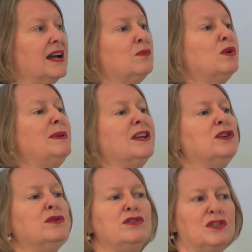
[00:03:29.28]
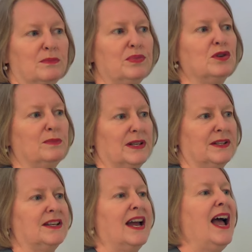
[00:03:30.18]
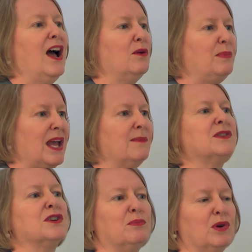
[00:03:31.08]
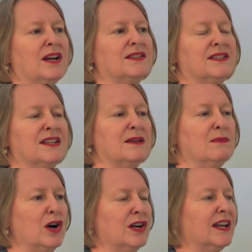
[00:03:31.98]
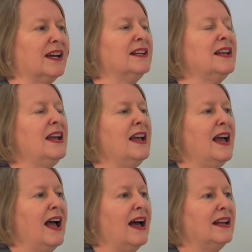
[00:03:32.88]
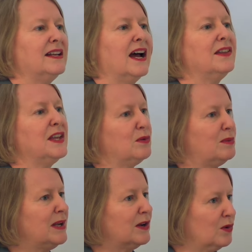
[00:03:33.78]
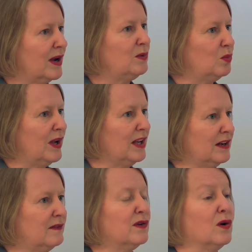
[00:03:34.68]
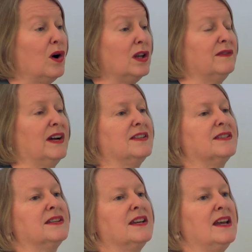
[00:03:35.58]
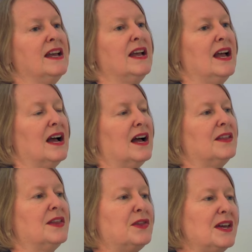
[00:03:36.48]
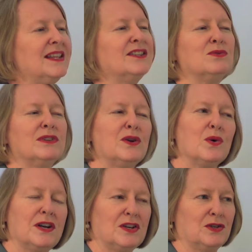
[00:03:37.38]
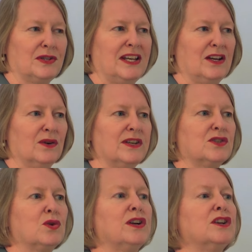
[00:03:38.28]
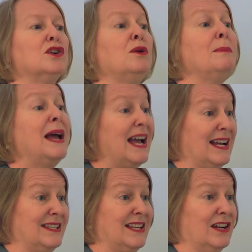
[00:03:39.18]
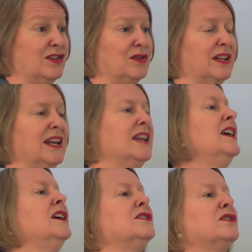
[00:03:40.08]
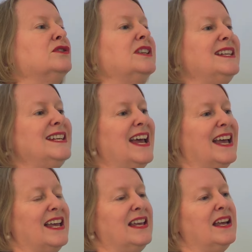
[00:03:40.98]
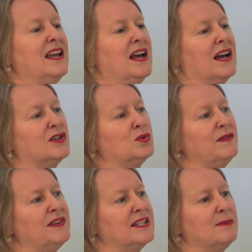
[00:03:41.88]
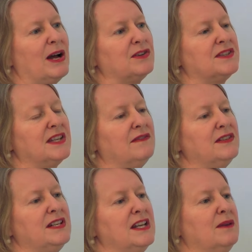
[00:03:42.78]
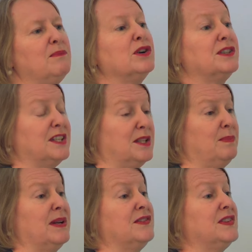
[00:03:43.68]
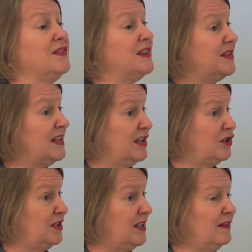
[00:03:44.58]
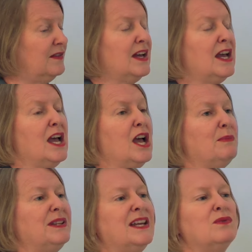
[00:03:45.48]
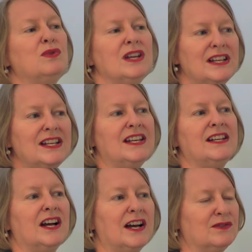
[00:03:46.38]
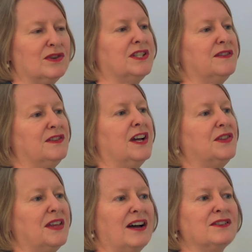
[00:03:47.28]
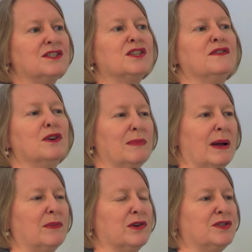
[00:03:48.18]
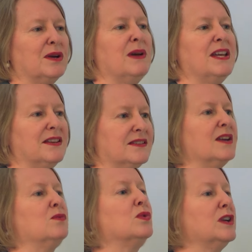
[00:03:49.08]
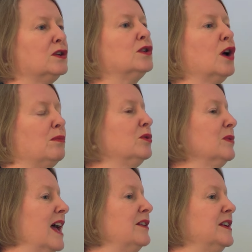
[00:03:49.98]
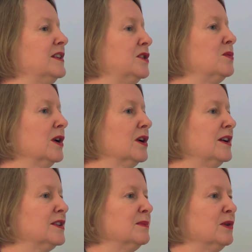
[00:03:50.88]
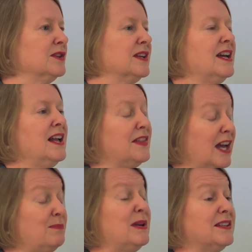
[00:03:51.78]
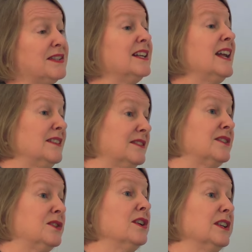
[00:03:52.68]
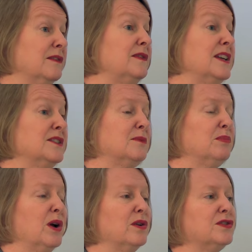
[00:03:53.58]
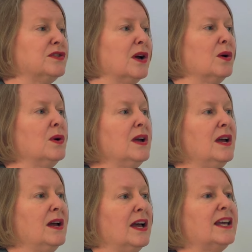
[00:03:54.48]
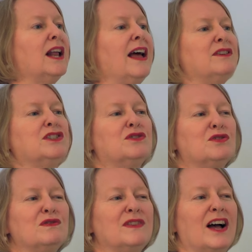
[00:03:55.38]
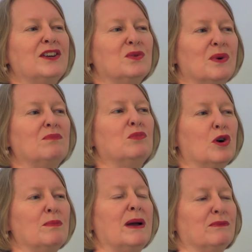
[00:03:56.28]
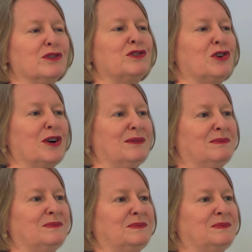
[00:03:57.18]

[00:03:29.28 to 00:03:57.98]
It will be a huge improvement to how payments are processed in the market, and I think it would be a great win for all of us. The thing that's really critical here is critical mass, actually. So today, SWIFT has about 70 participants in this initiative, but they really need hundreds, if not thousands, of their members to make this a real global reality to our customers. That being said, it has to start on a phased approach, so it'll have its true value when more members join.